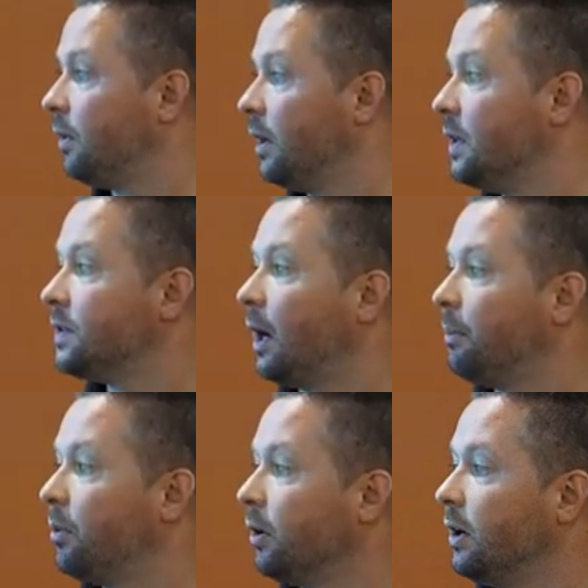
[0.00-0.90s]
place,
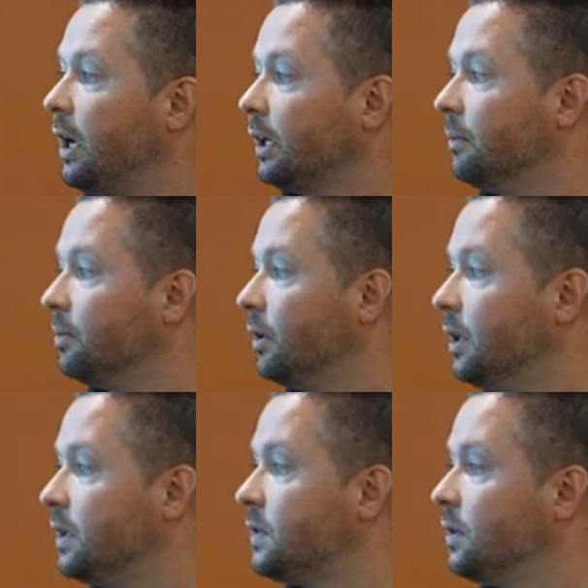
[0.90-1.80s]
I put her neck in
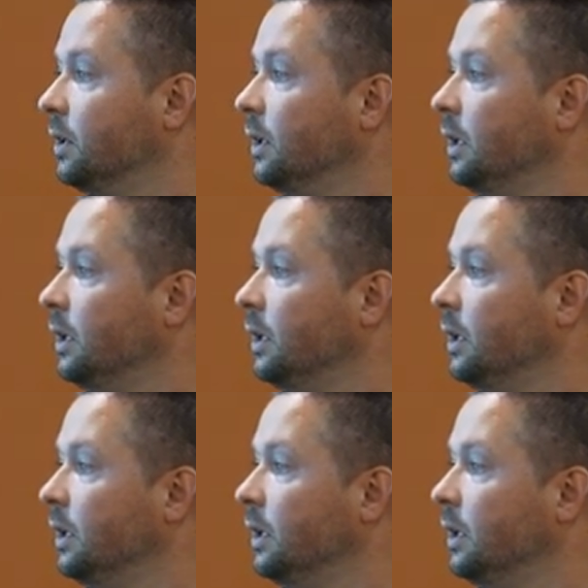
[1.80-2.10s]
place